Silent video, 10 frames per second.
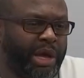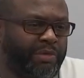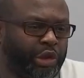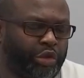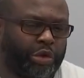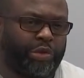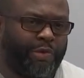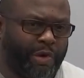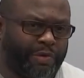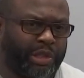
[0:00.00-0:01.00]
have a structure
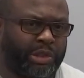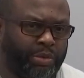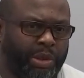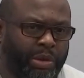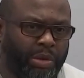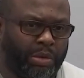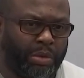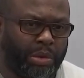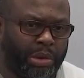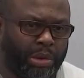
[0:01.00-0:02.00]
of offense
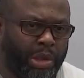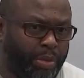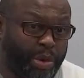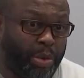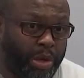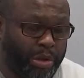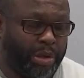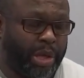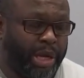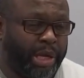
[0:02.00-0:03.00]
that we run.
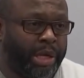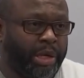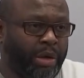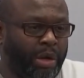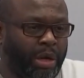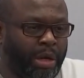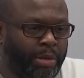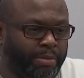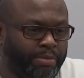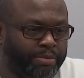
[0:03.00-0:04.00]
And
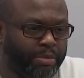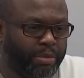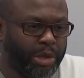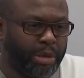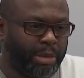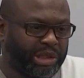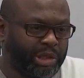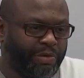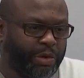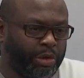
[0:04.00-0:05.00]

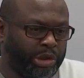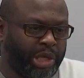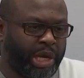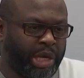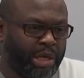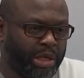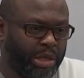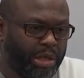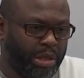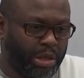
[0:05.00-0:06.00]
myself, Coach Day,
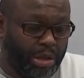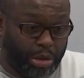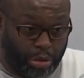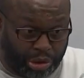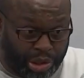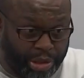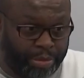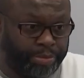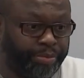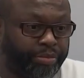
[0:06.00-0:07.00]
Coach
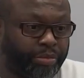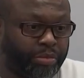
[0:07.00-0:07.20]
Hinton,